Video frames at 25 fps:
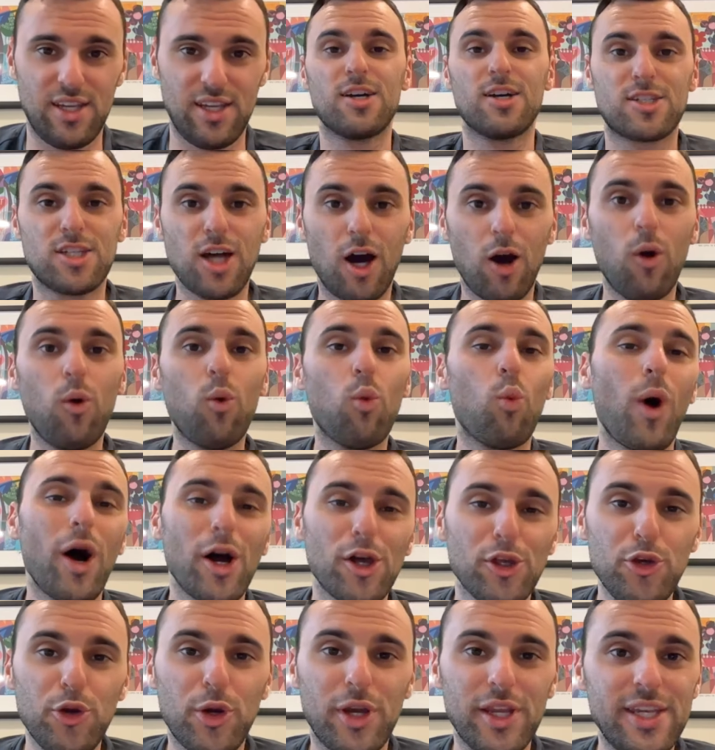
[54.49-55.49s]
So
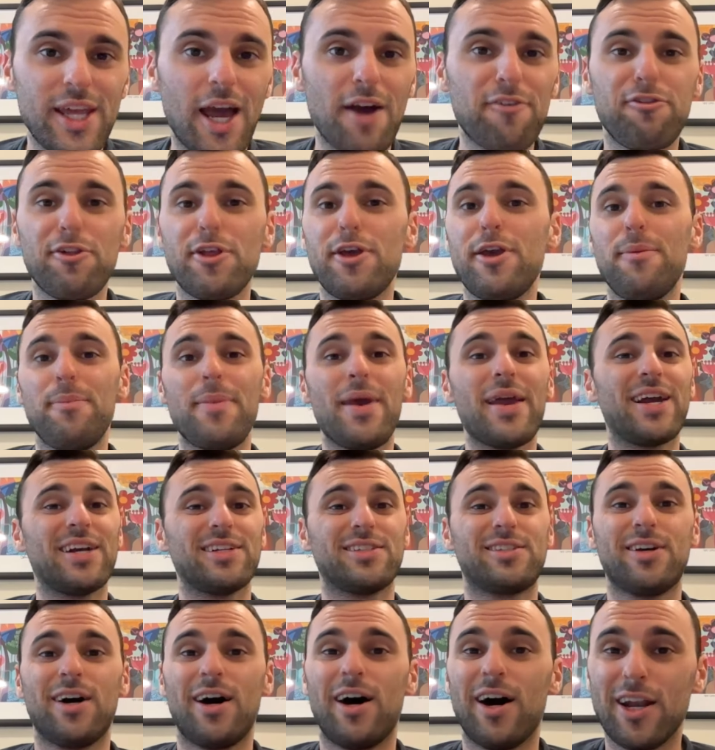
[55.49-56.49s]
while you can definitely make a
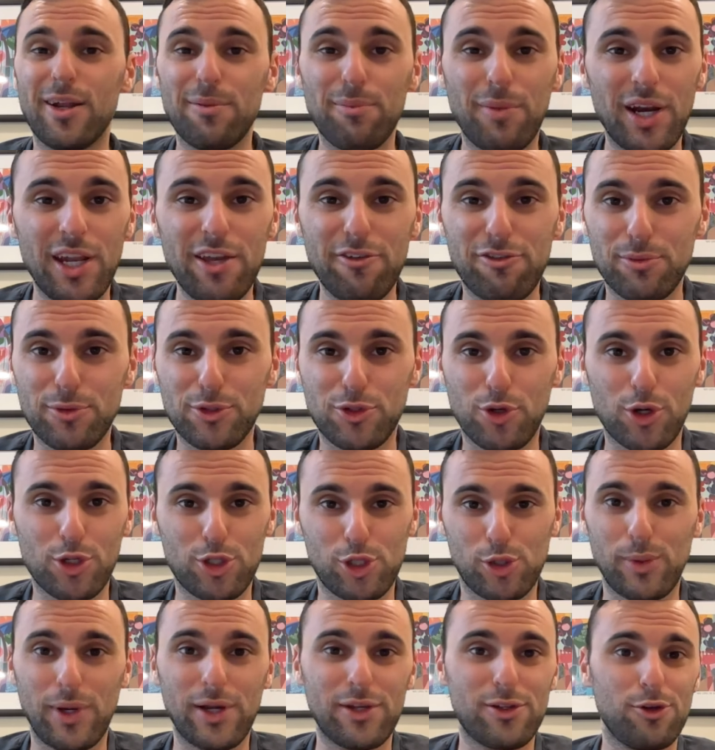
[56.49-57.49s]
ton of money from
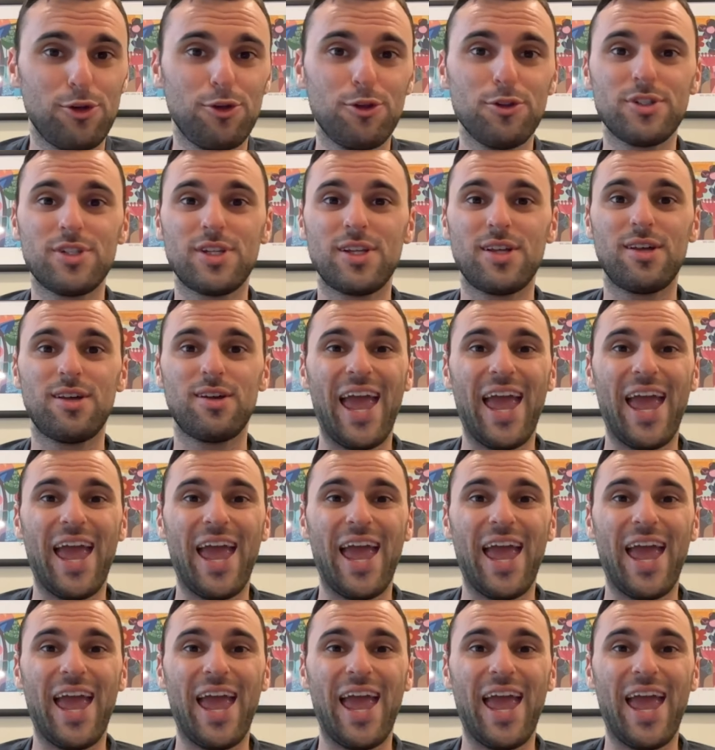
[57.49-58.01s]
short-term rentals